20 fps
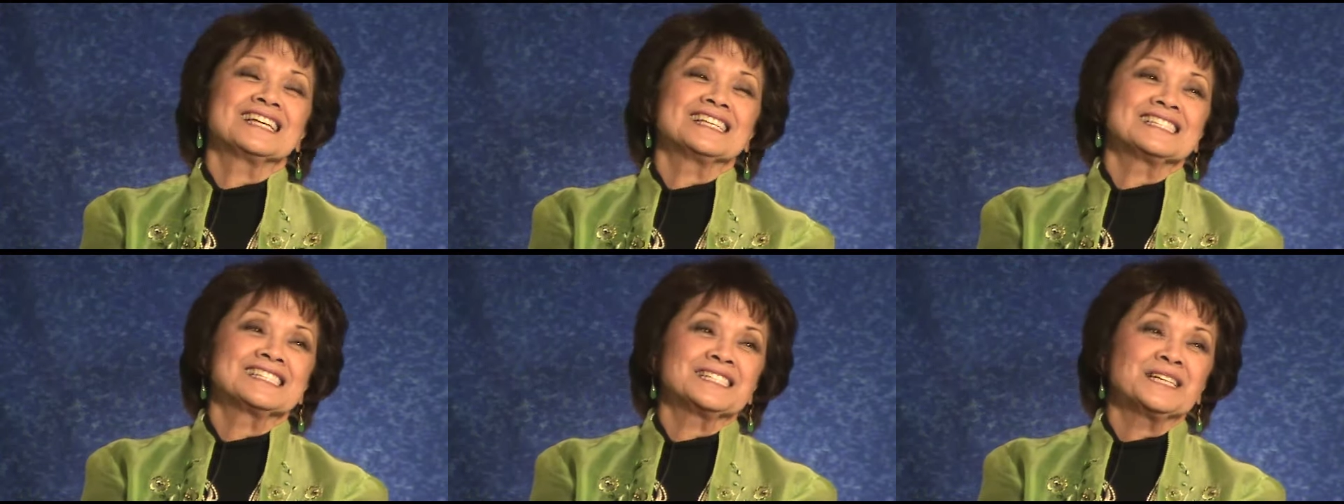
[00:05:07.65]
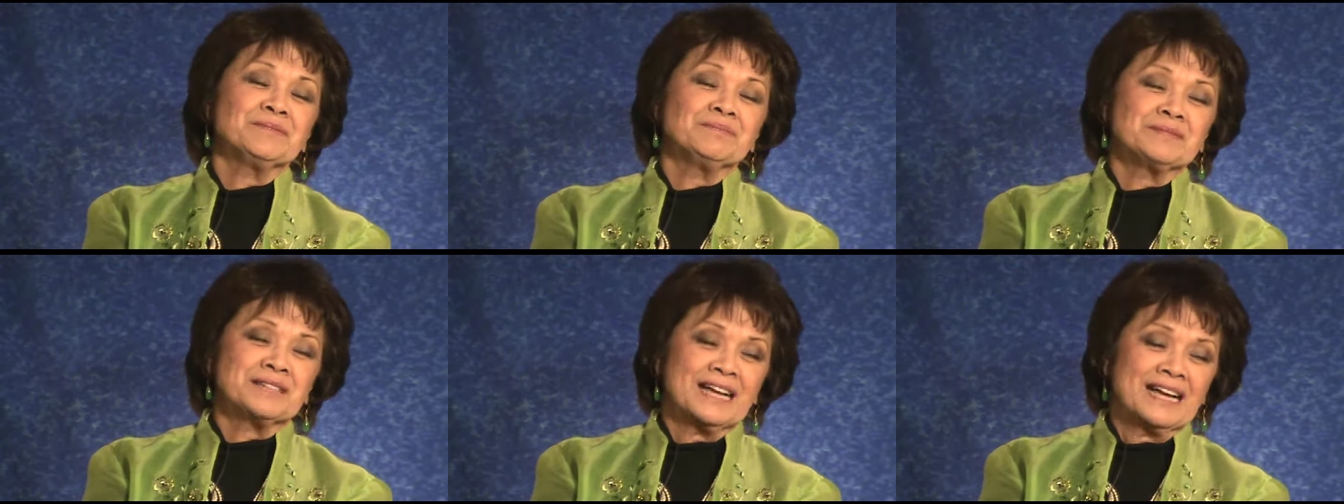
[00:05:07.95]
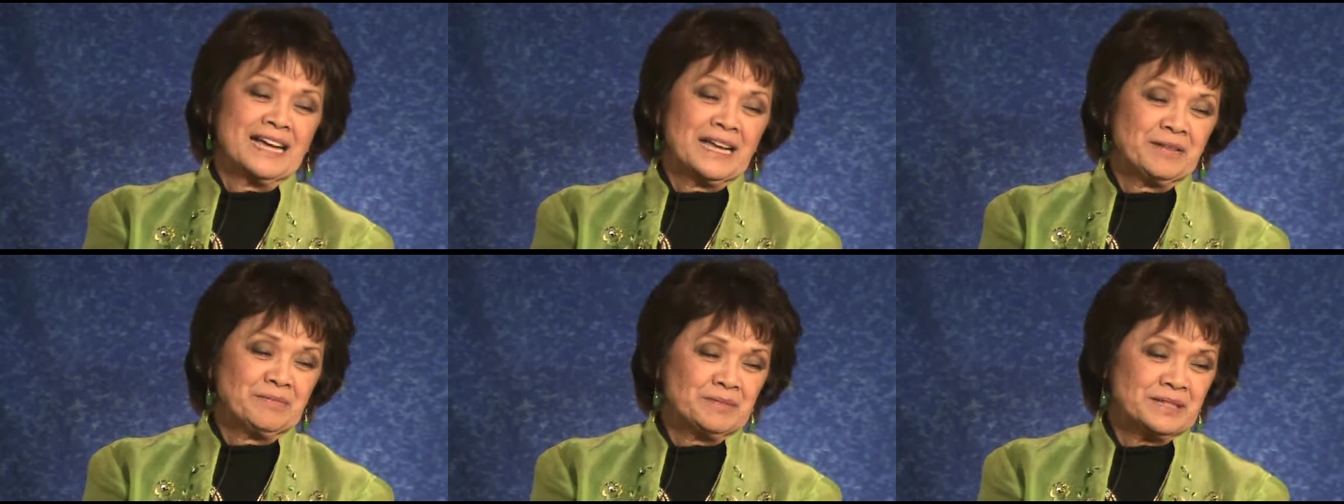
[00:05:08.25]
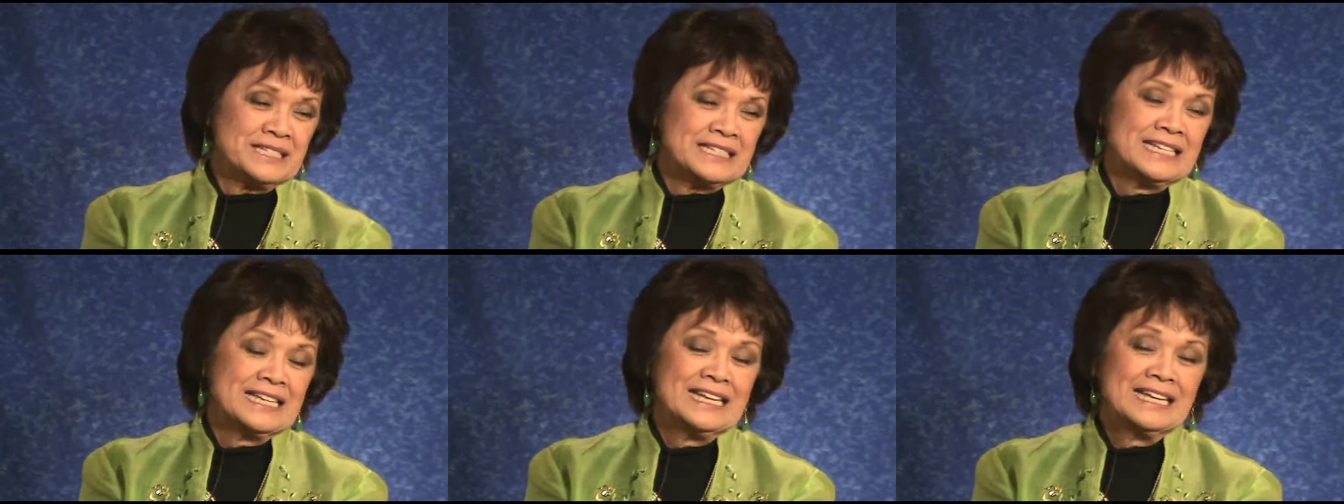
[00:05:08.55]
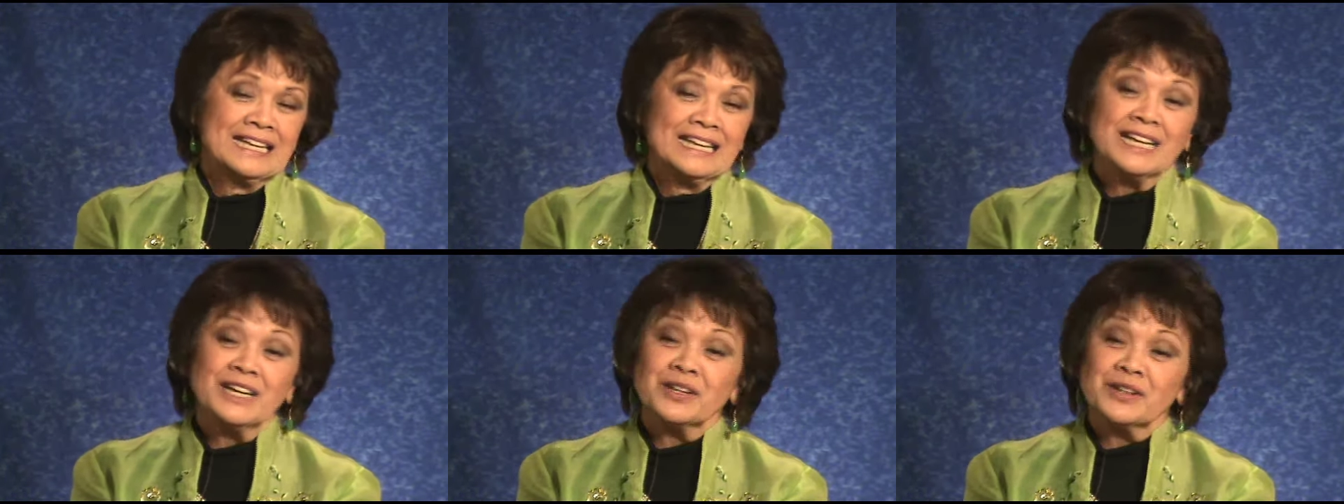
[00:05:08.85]
that sometimes
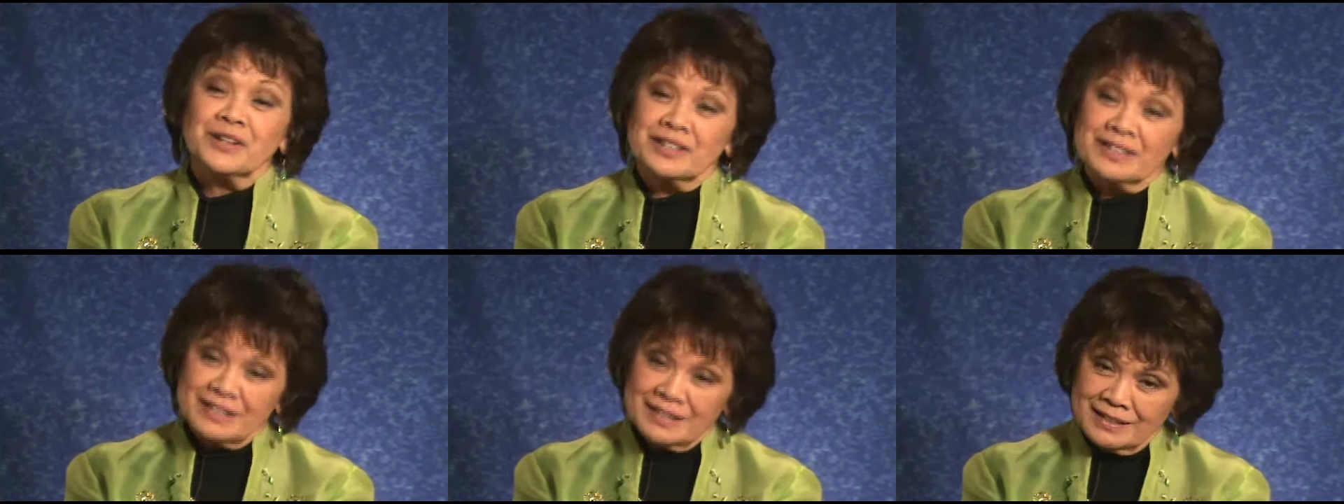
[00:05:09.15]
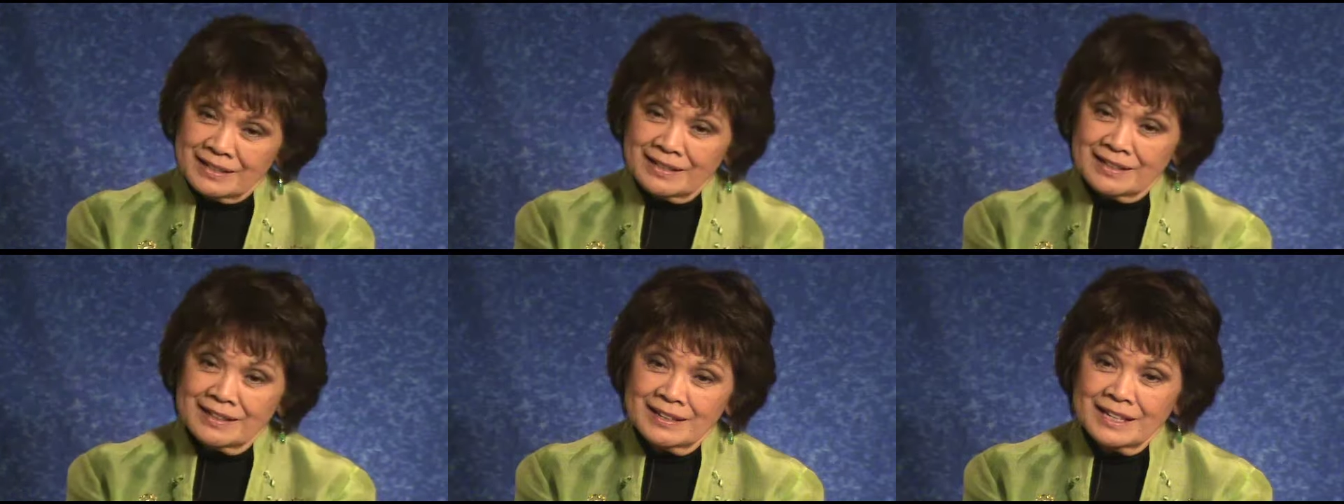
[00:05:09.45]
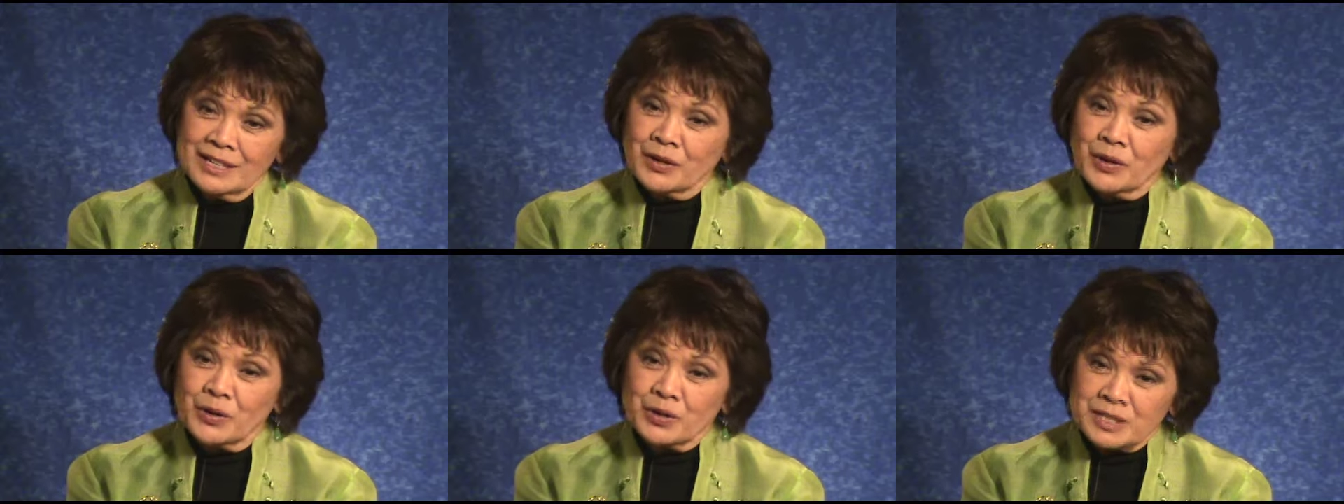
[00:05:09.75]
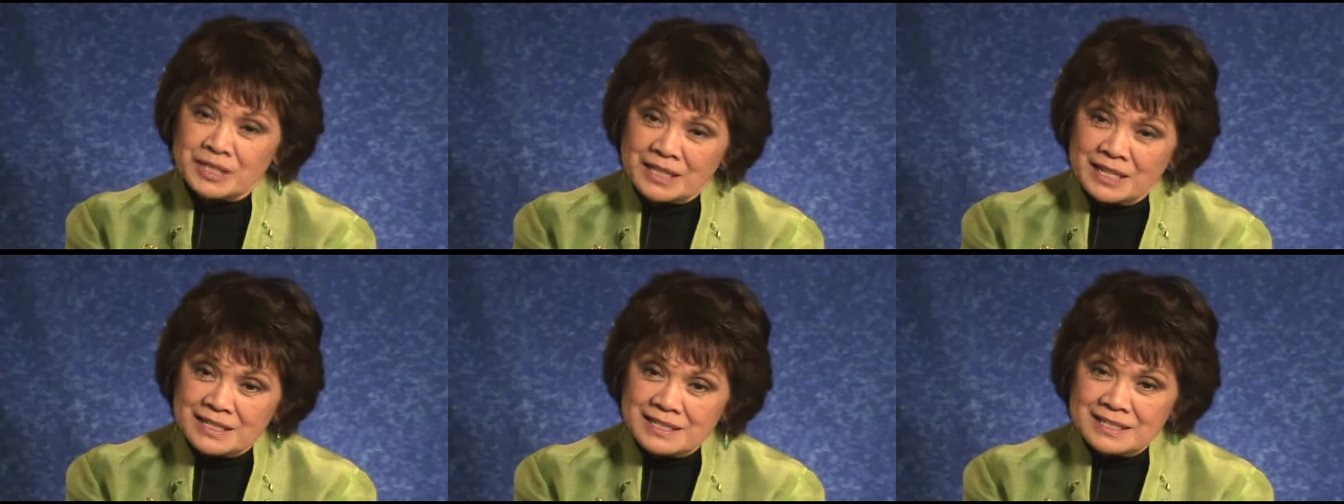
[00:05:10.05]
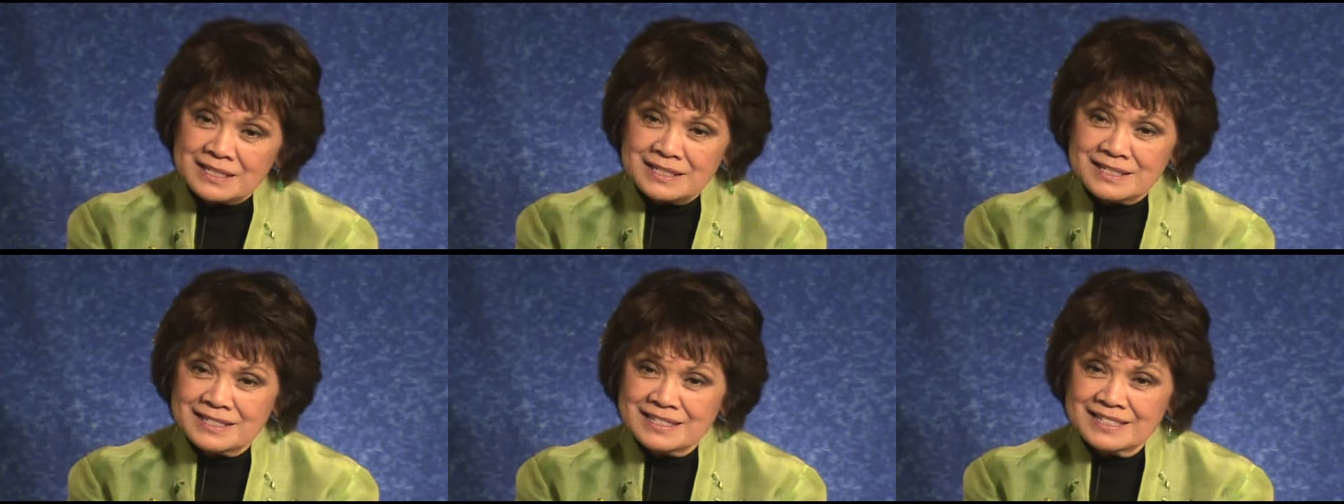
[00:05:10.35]
it hurts
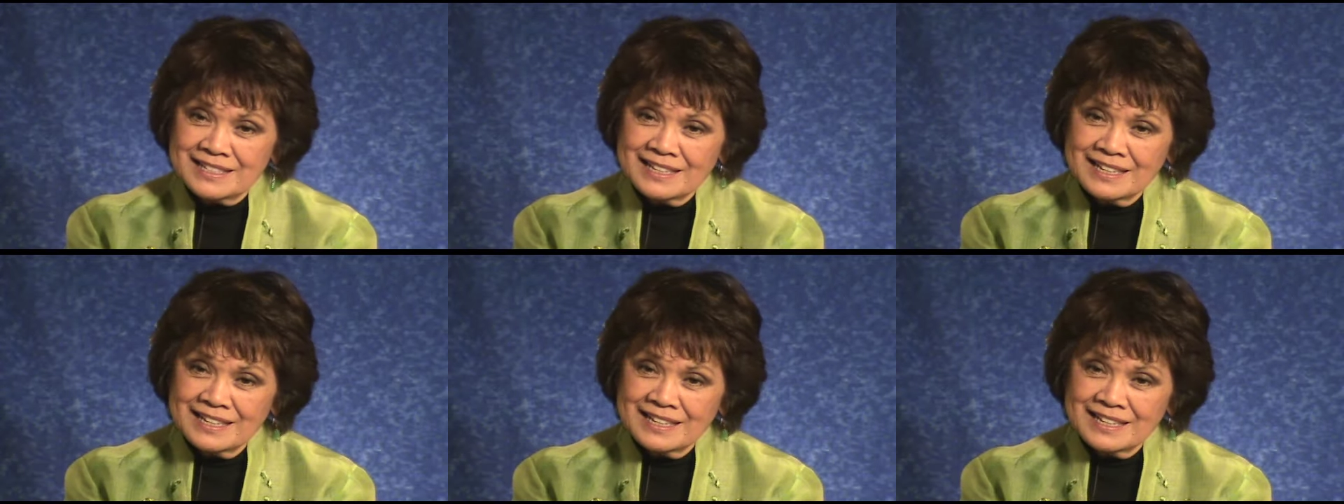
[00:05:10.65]
us.